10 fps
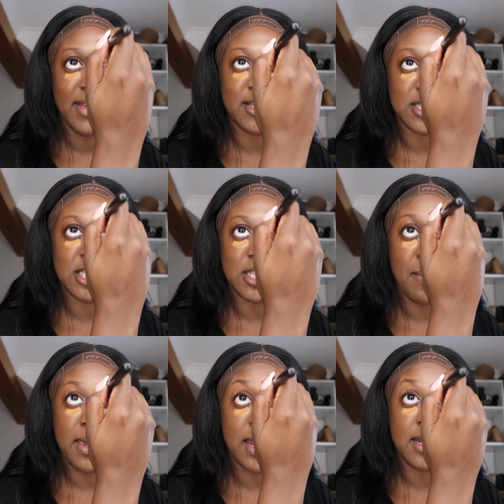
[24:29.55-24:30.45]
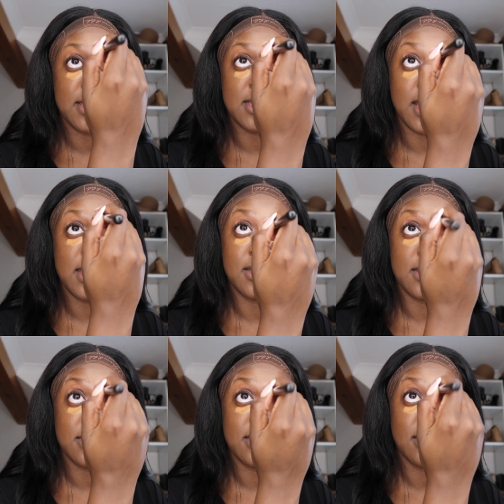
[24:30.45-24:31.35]
it just doesn't make any
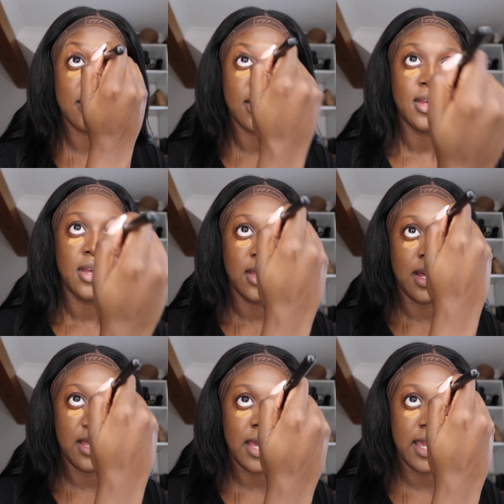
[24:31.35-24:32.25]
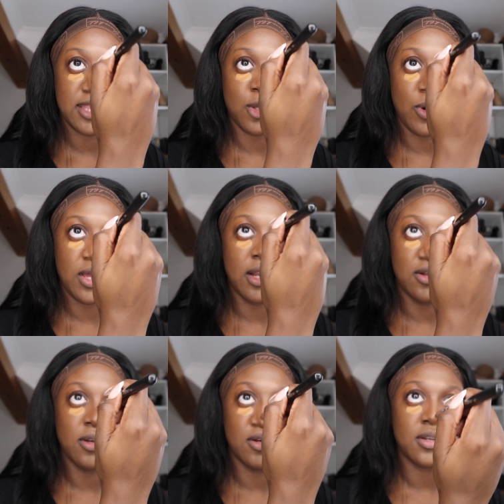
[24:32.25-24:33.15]
sense. I hate the way it
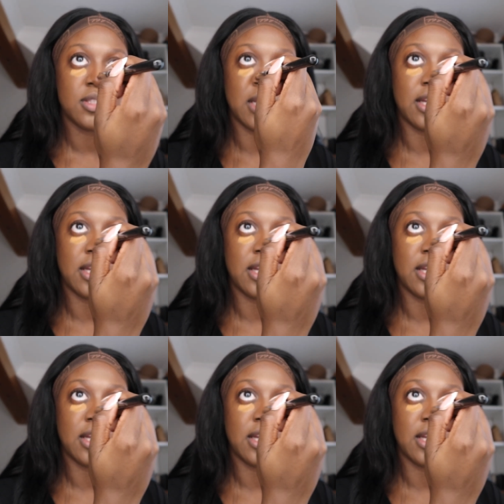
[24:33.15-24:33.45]
looks.